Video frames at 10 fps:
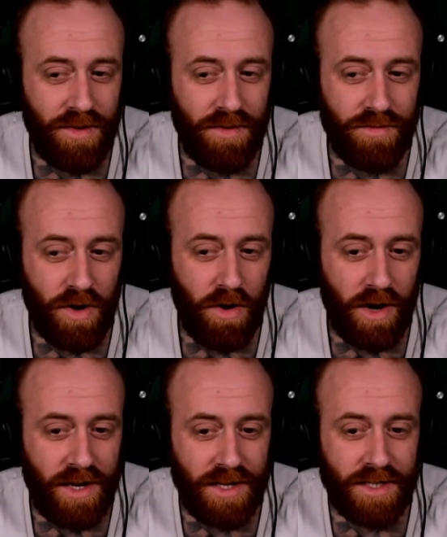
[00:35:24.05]

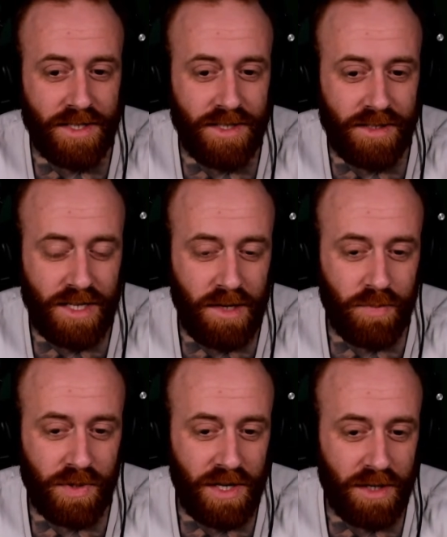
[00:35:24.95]
very
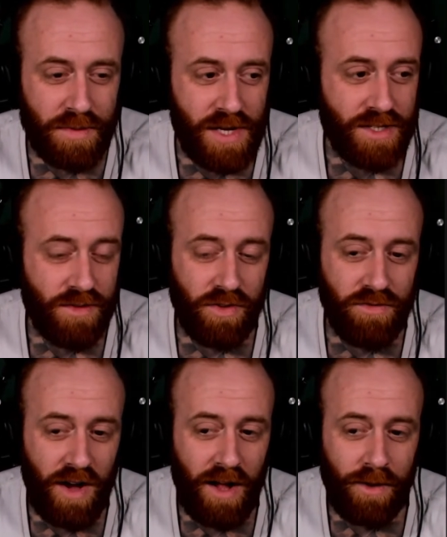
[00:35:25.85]
deeply and obsessively
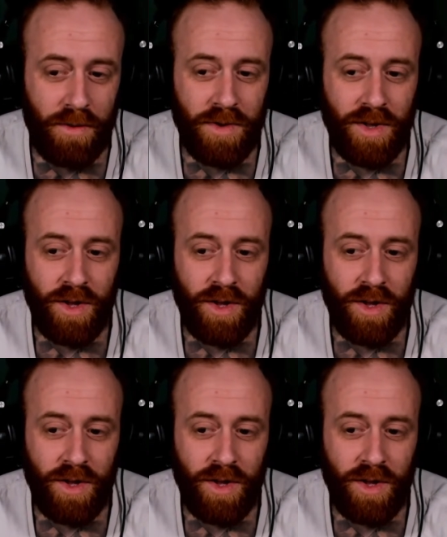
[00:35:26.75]
follow